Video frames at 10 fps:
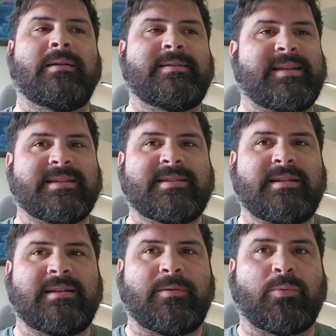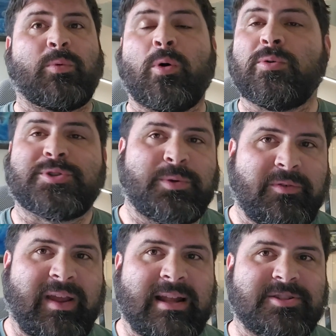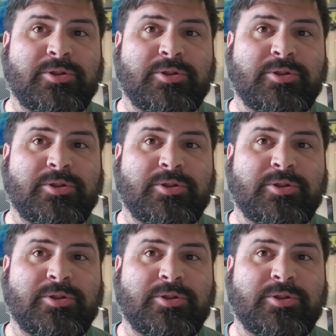doesn't roll to advance.